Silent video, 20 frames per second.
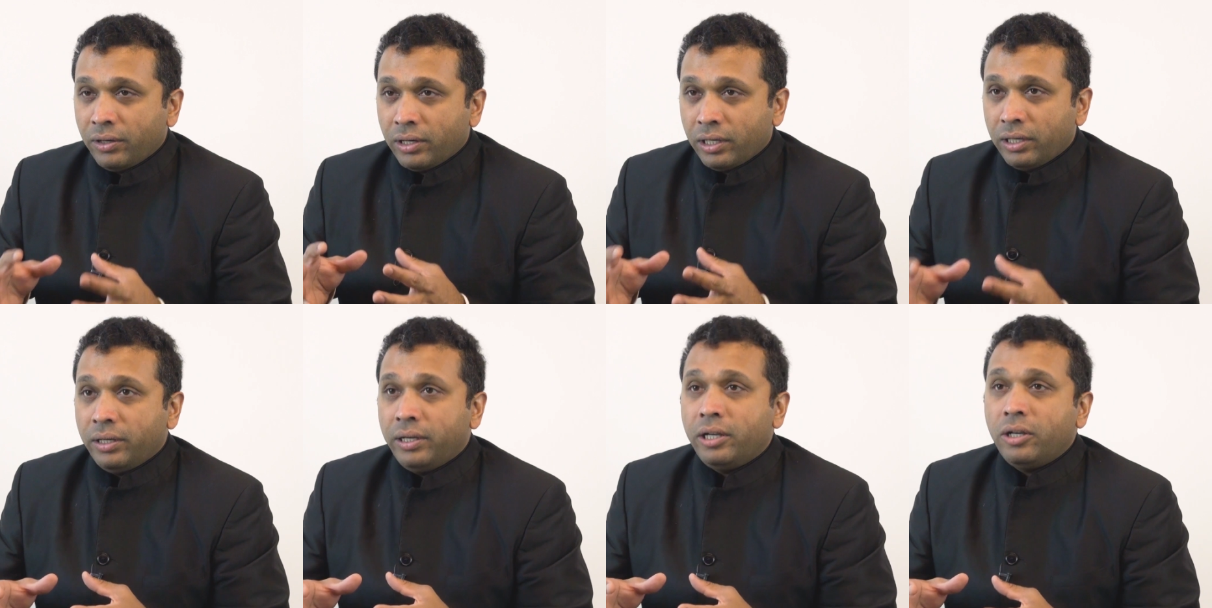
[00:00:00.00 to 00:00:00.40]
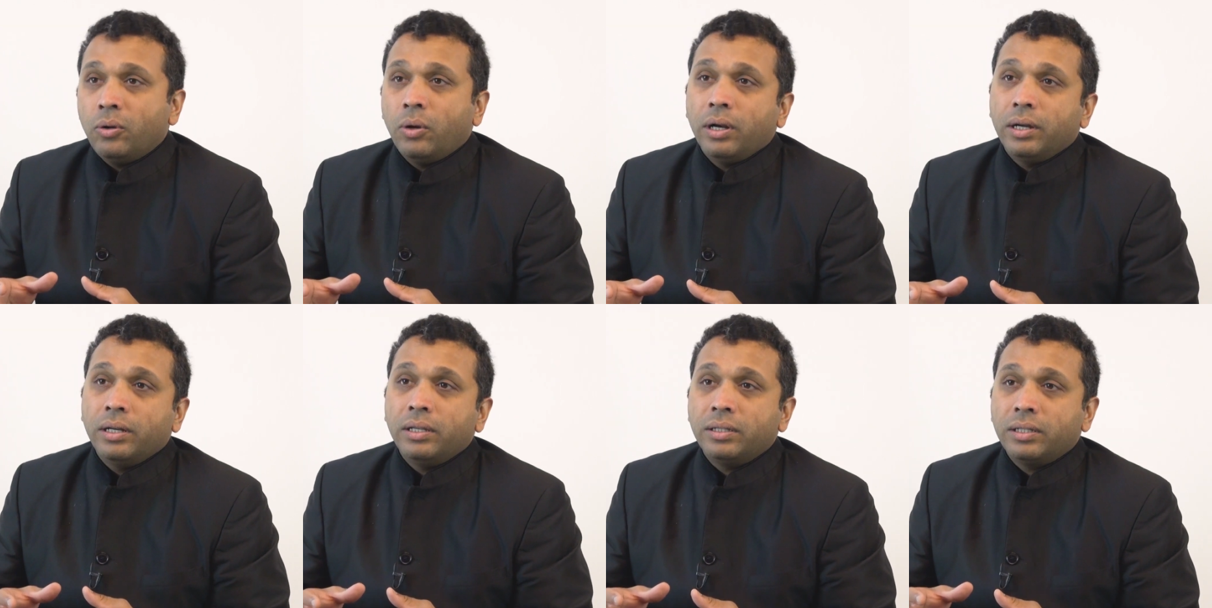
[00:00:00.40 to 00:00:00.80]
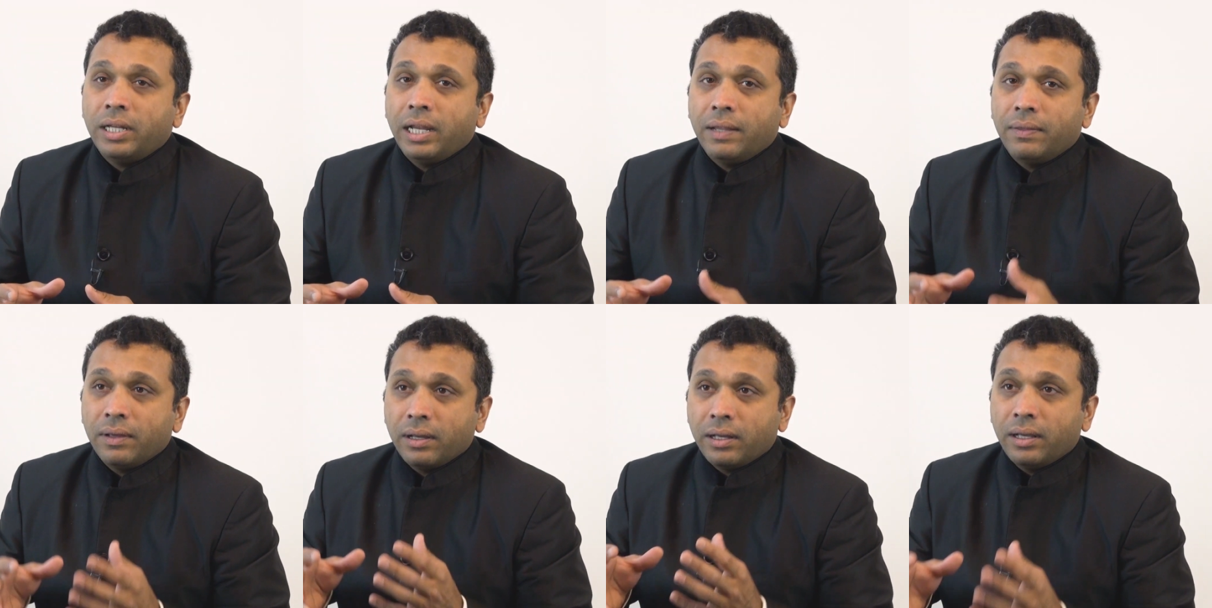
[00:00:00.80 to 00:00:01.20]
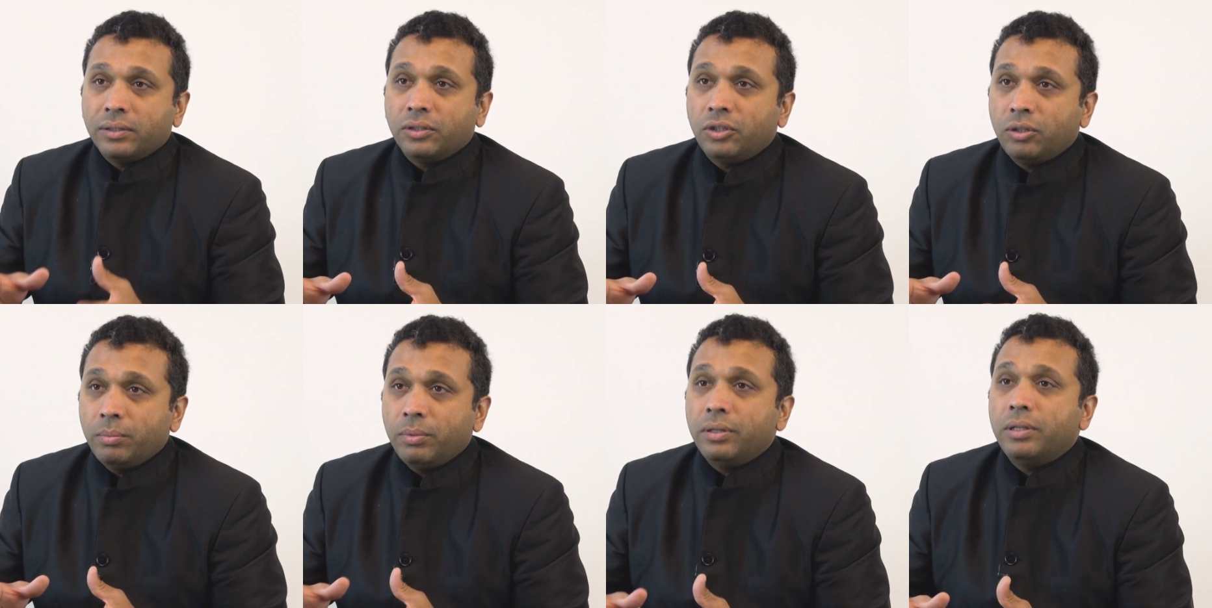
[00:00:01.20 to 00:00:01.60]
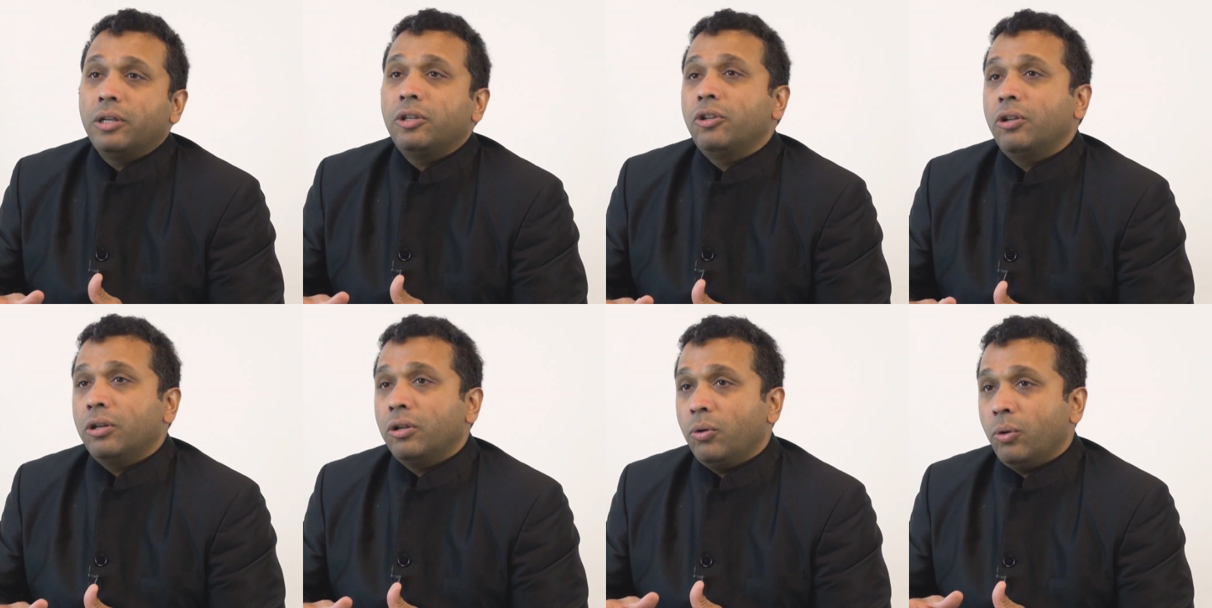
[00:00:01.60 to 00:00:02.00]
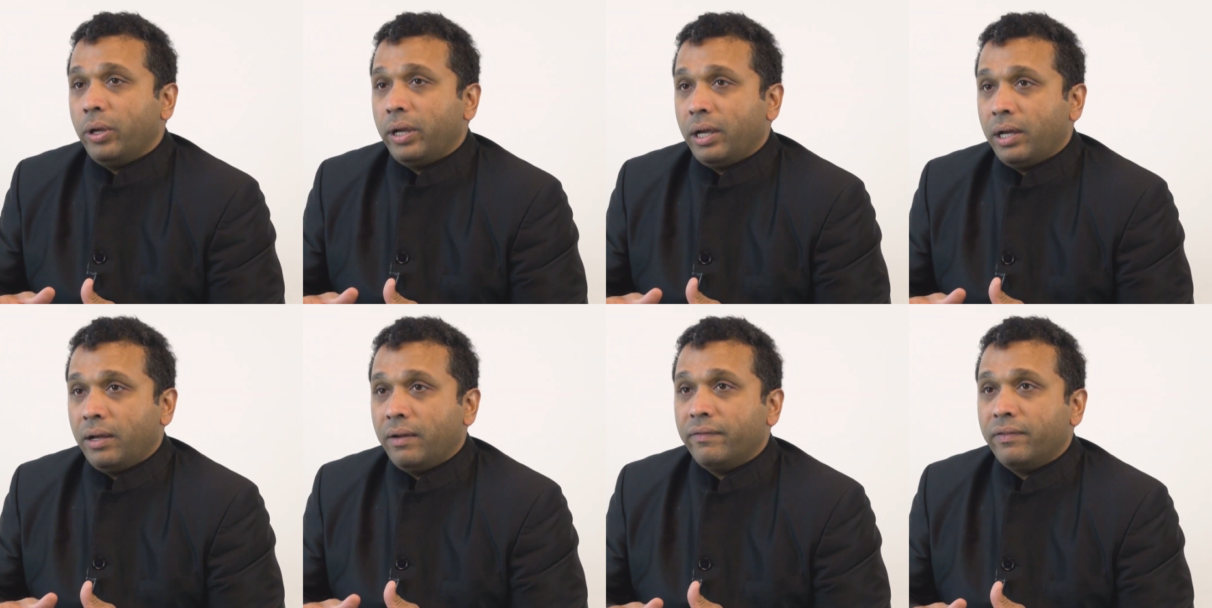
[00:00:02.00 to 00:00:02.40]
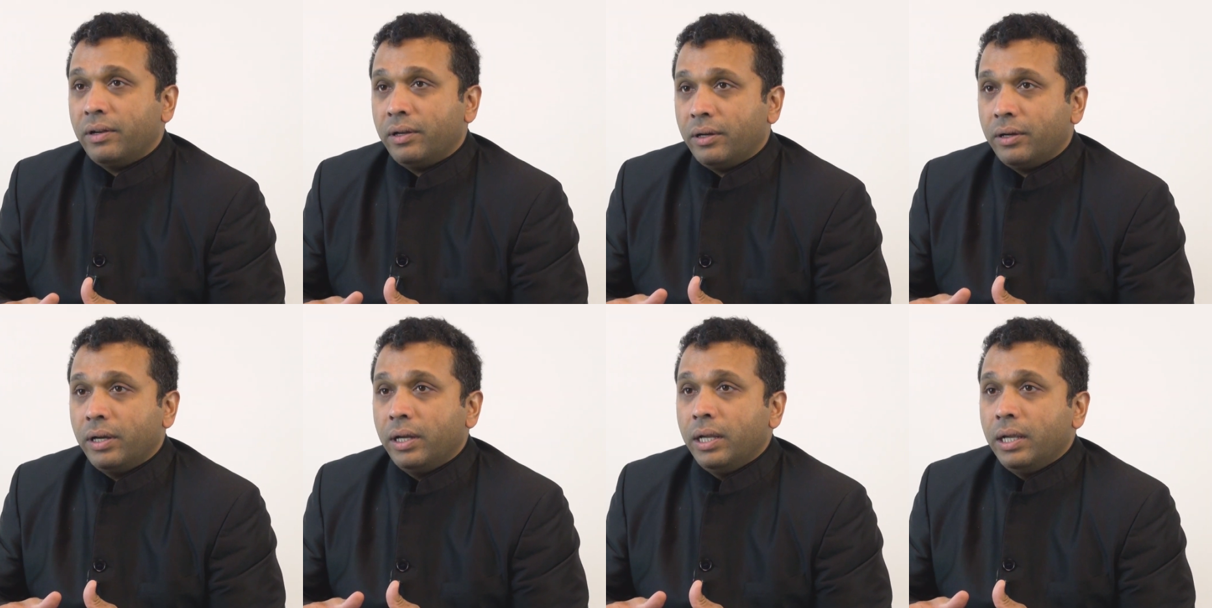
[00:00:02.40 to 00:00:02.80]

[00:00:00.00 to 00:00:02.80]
really need to understand the customer that you're going after.